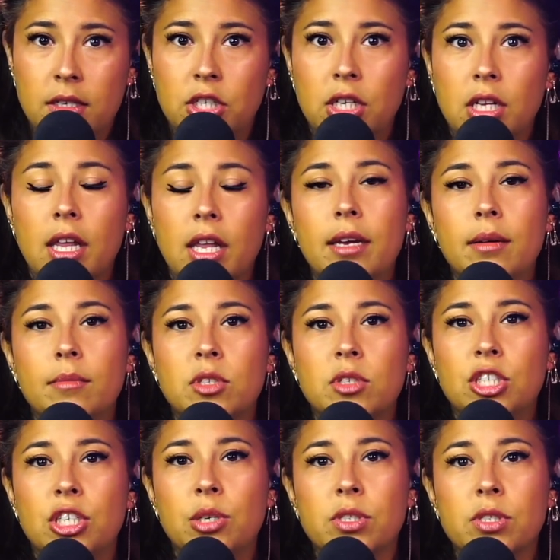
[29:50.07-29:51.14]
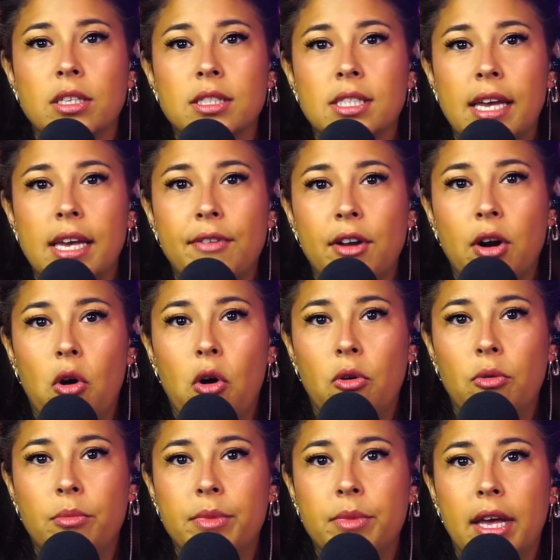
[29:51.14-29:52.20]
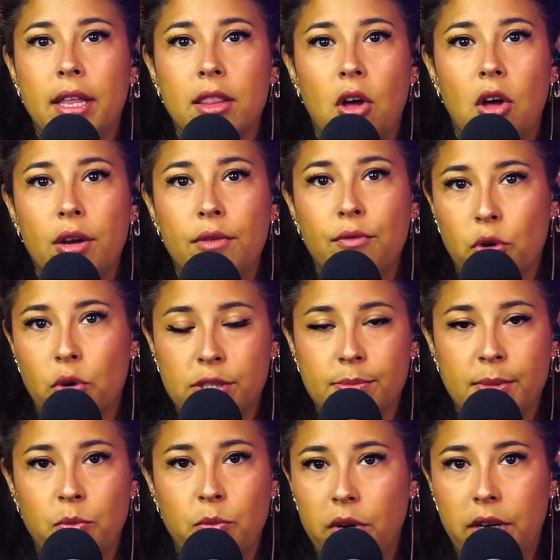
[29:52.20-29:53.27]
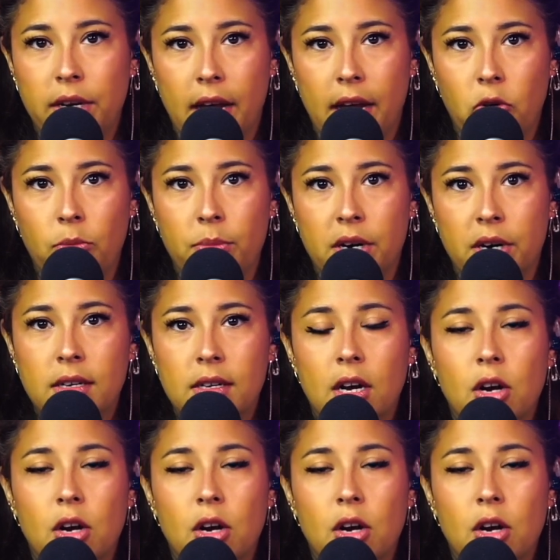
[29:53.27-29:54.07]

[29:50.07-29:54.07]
She claimed she was unsafe at home and law enforcement wouldn't help her.